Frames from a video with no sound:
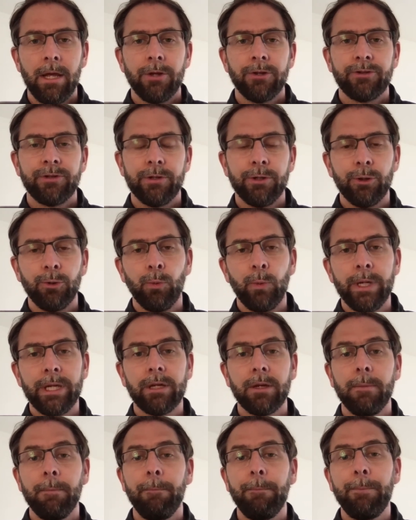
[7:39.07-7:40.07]
so that we
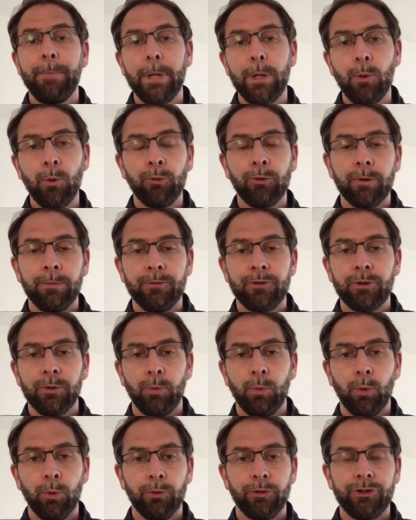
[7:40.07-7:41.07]
can build them
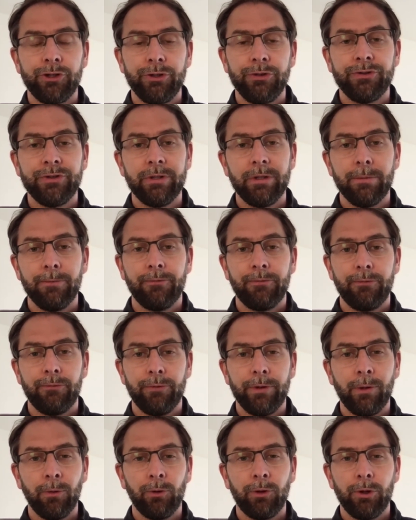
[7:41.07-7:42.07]
towards using them for
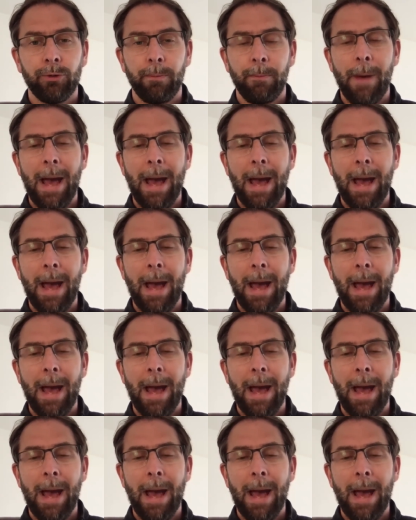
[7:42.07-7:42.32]
real good